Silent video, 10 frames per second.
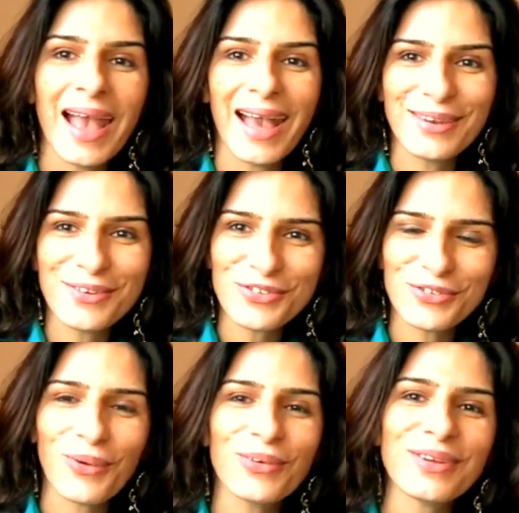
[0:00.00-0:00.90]
and
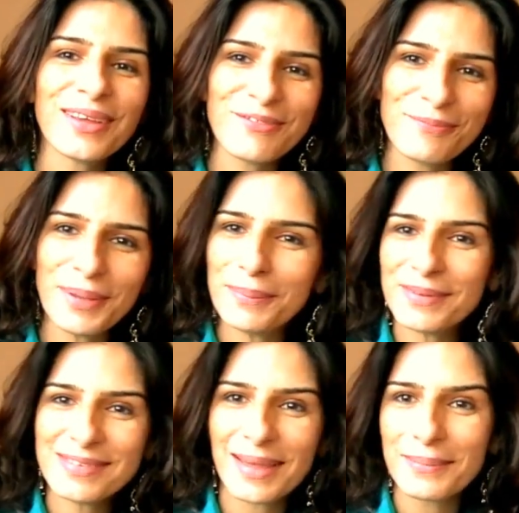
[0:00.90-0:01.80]
ensure to give
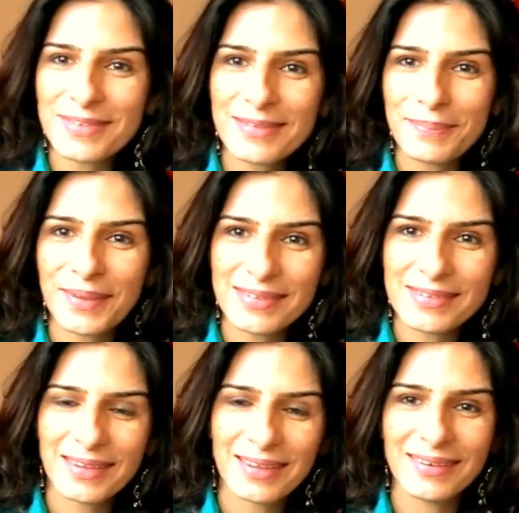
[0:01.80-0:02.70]
people some
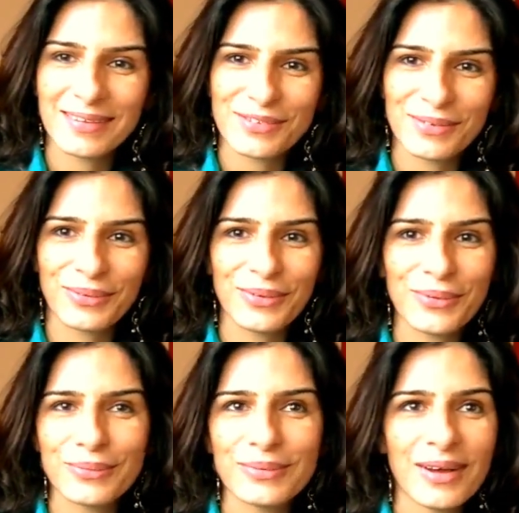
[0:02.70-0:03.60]
space Aries you know
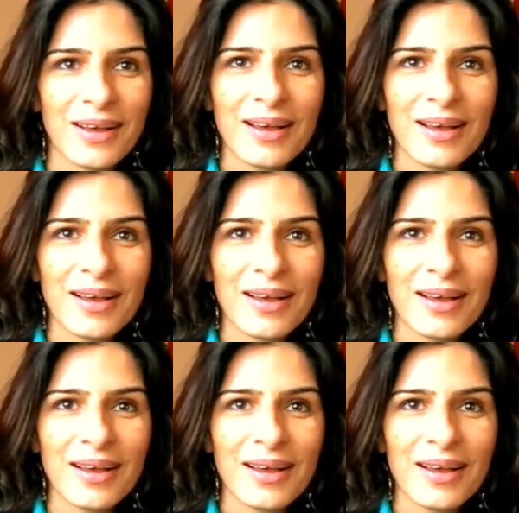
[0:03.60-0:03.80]
your